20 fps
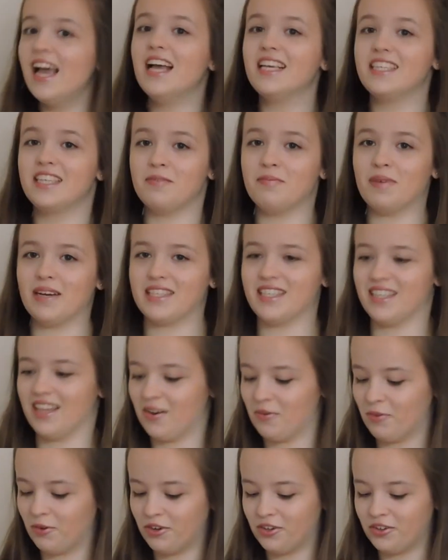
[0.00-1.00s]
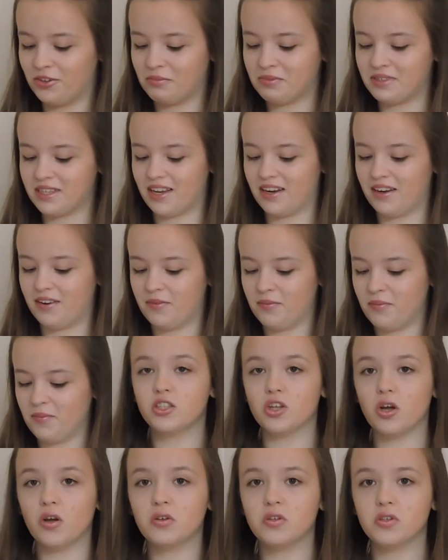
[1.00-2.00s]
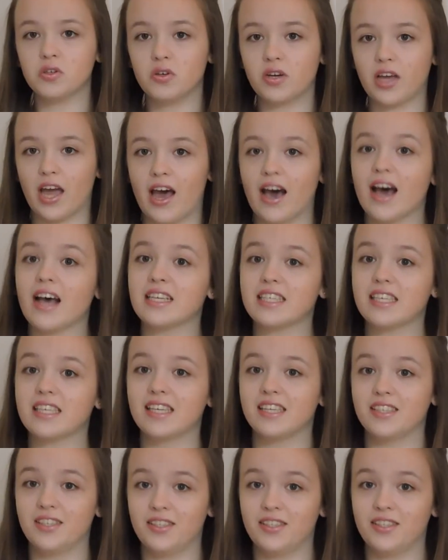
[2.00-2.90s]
So pasta, 100%. Dogs or cats?